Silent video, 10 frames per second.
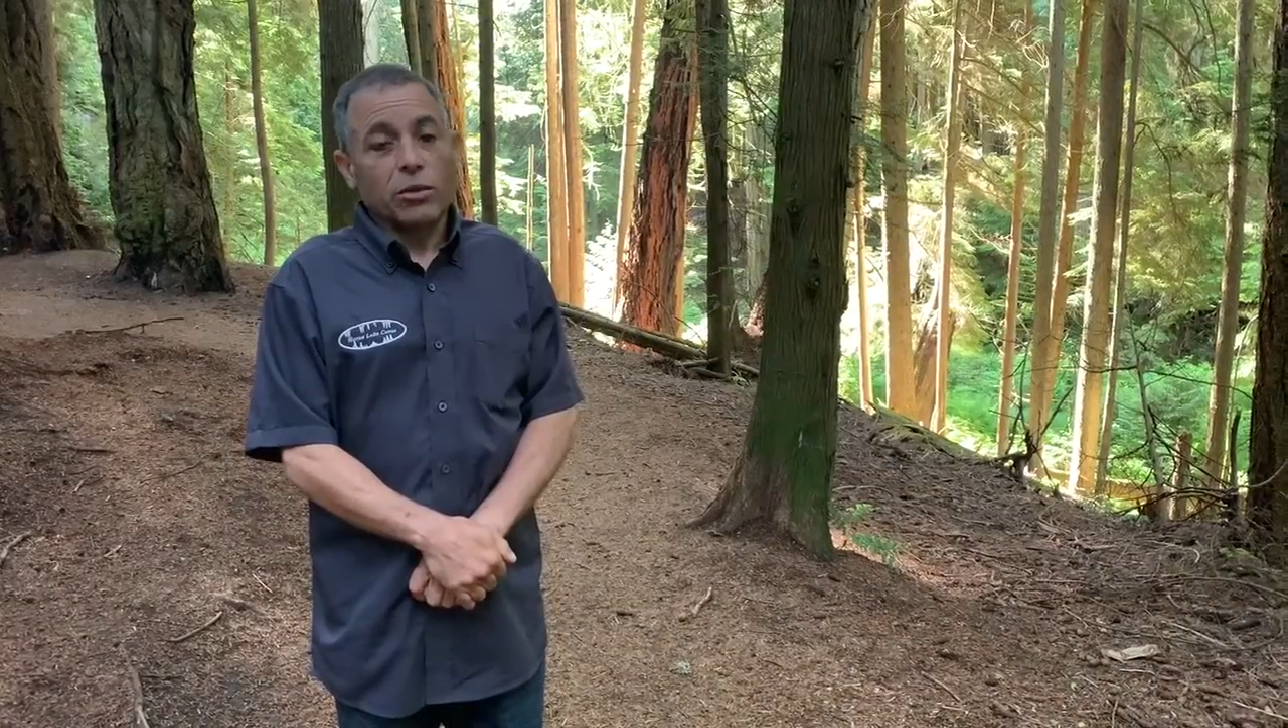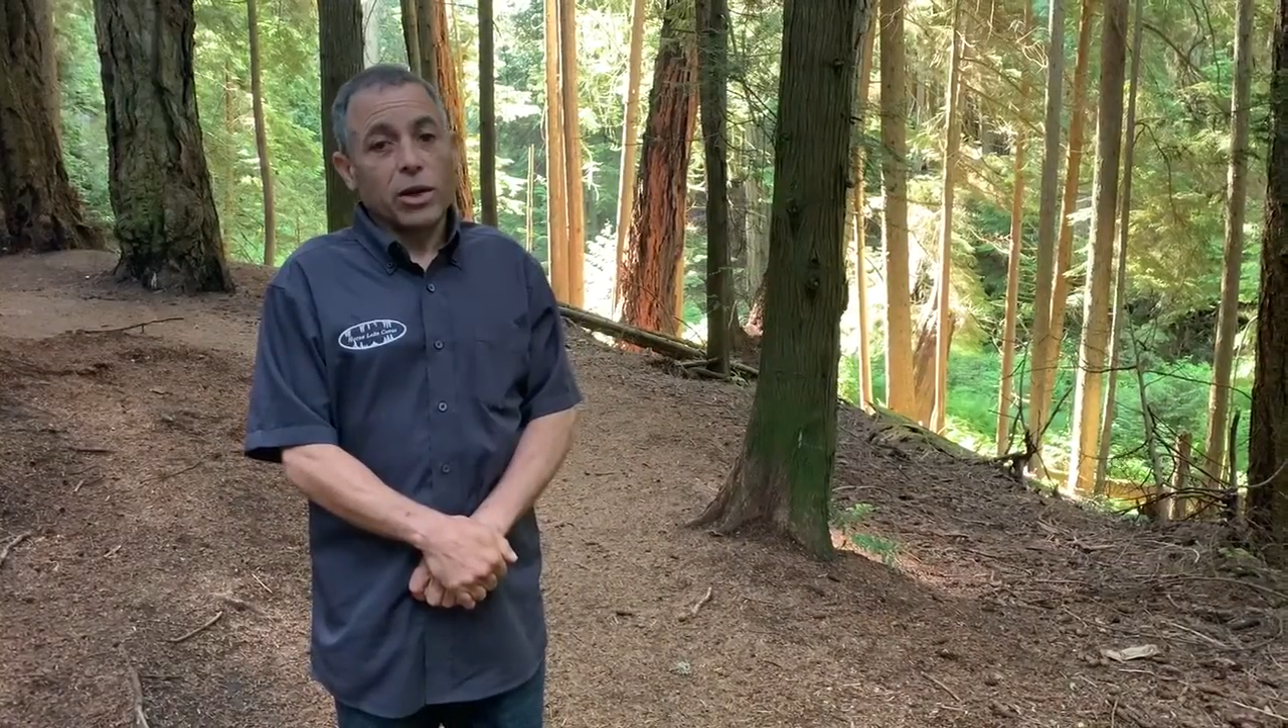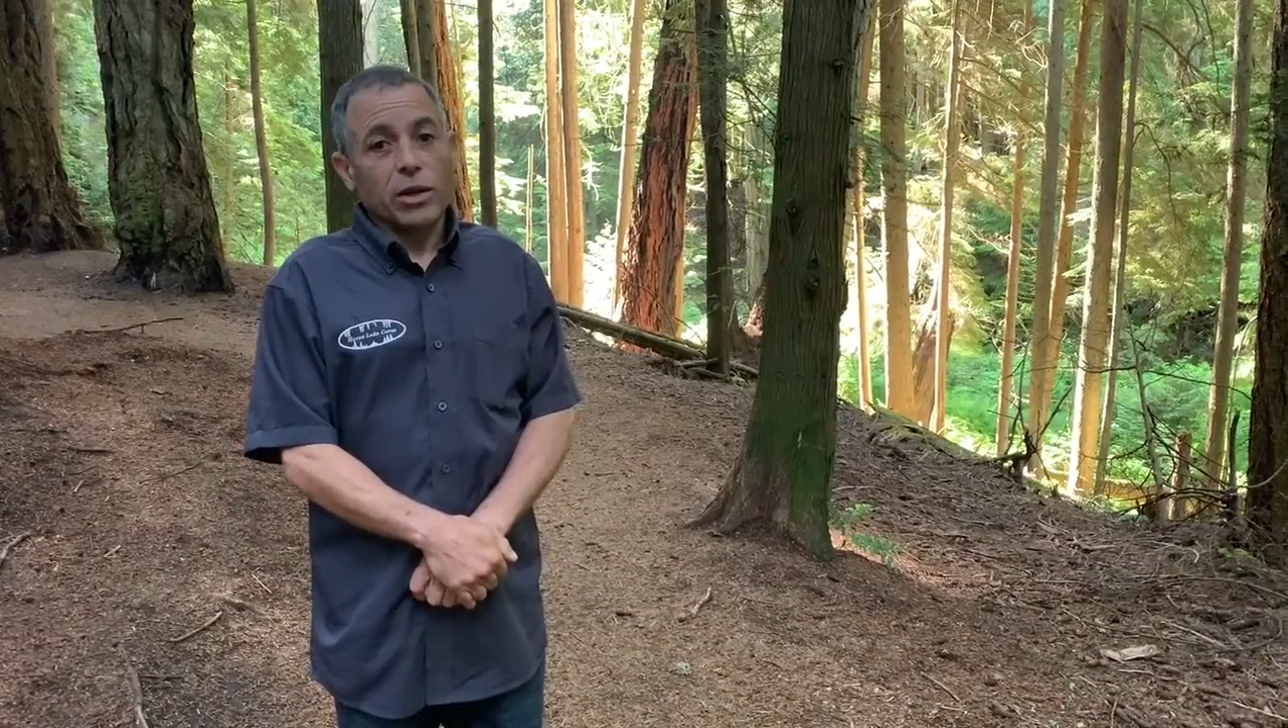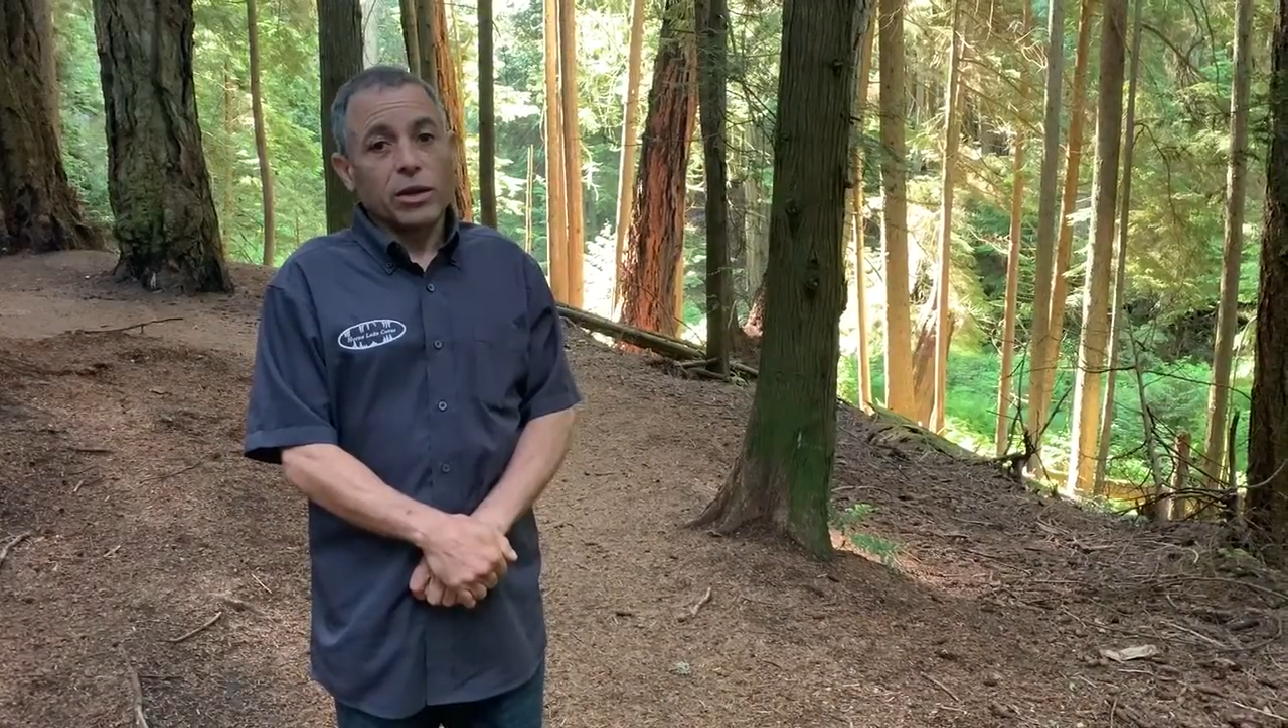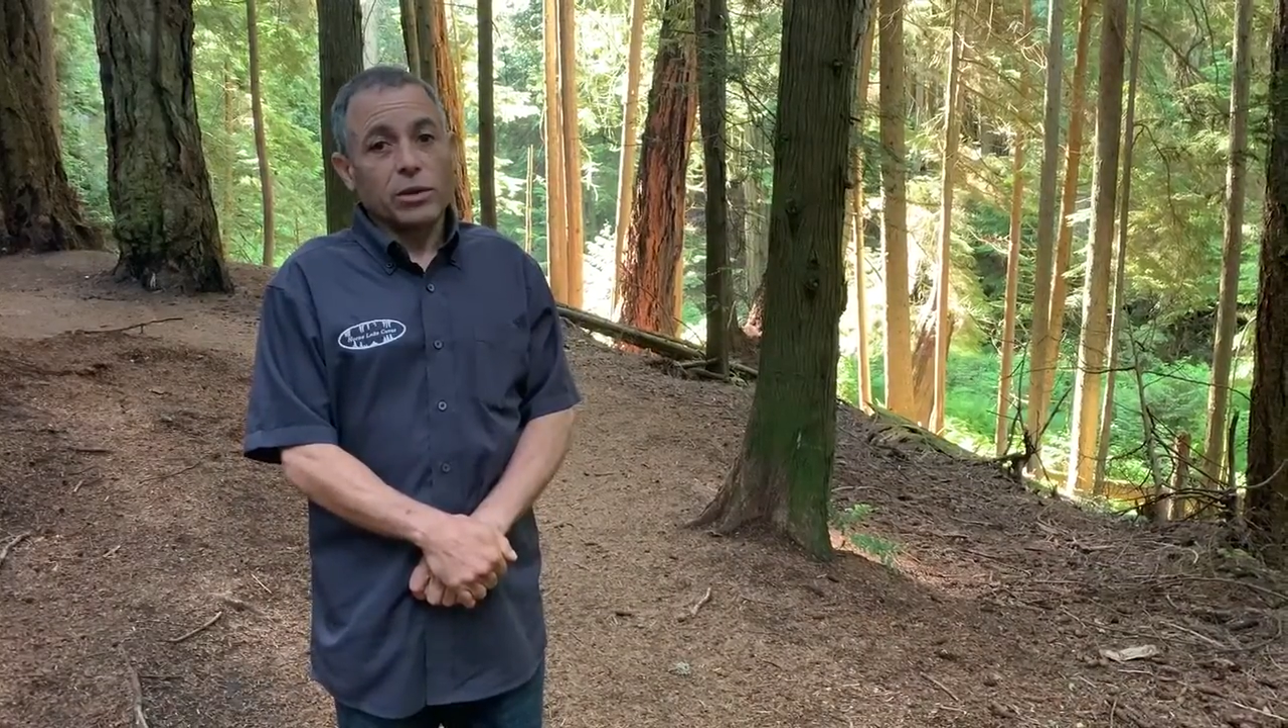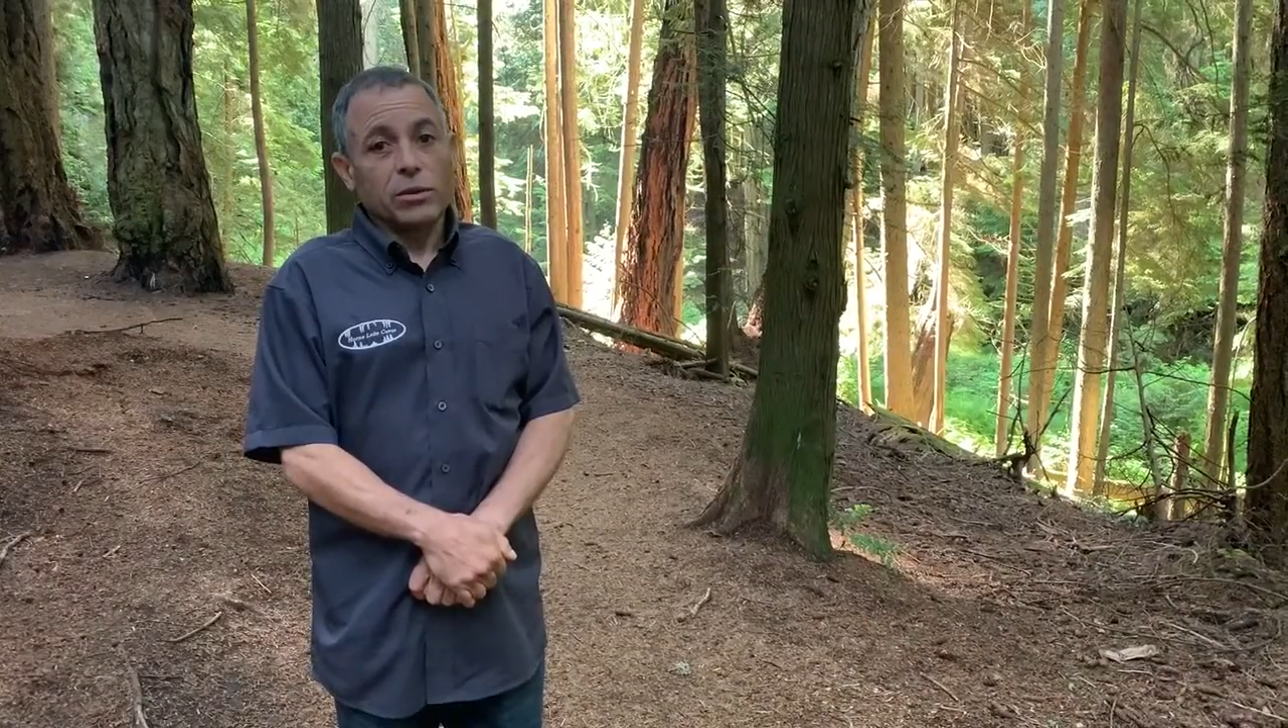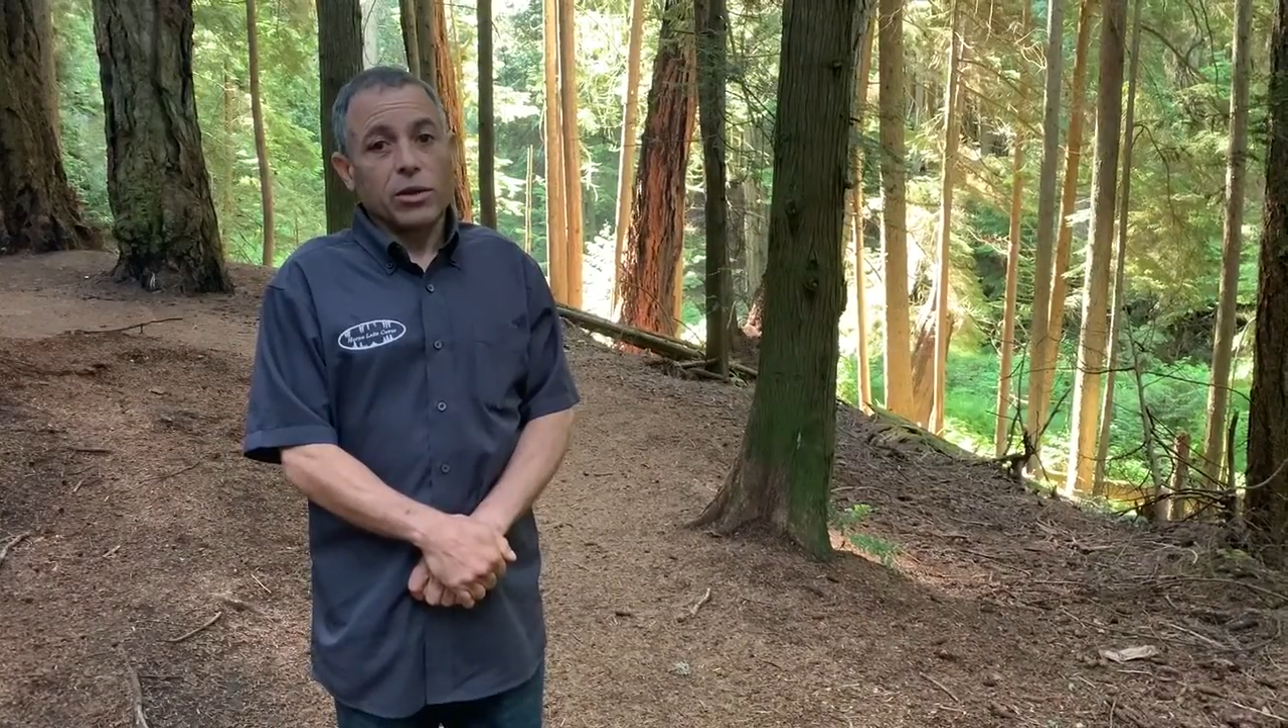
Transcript: real